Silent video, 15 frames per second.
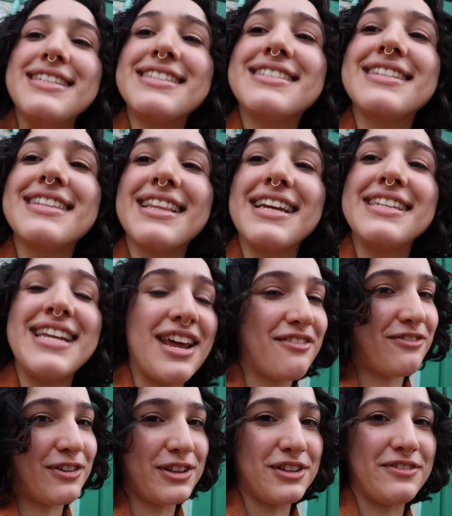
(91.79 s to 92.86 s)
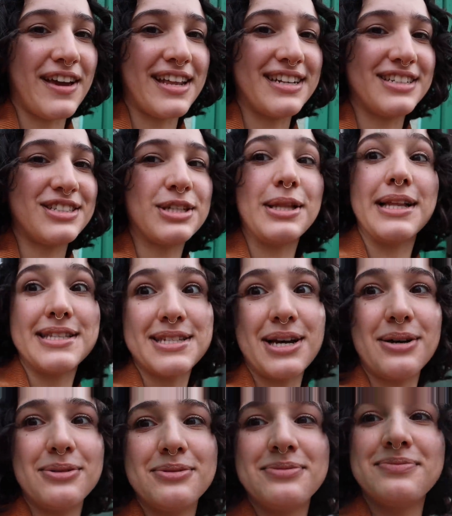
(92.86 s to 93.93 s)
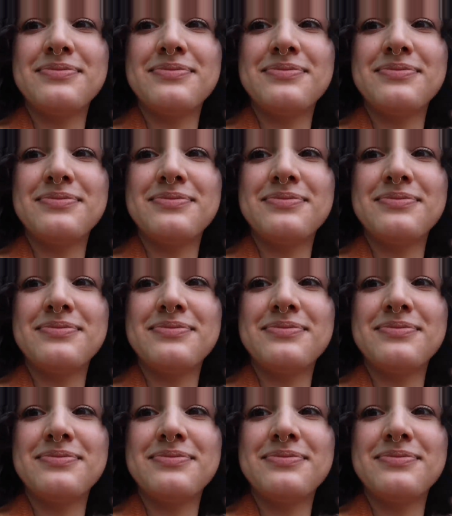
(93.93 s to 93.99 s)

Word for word: distantly take full advantage. Let's go.